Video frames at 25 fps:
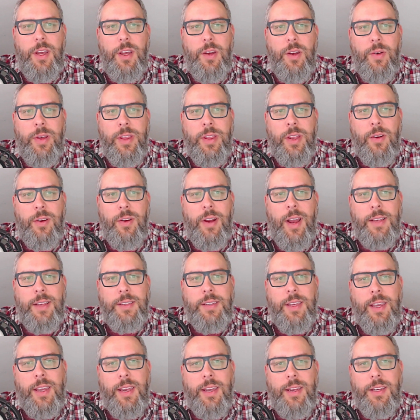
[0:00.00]
Whether you're
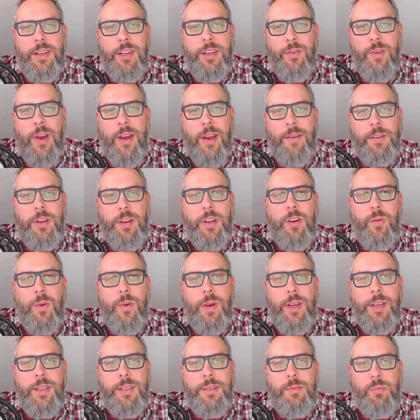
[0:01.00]
asking it to draft a
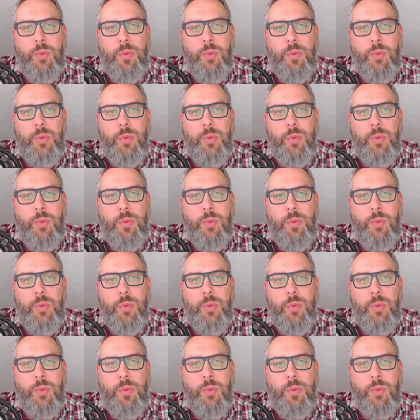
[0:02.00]
quiz,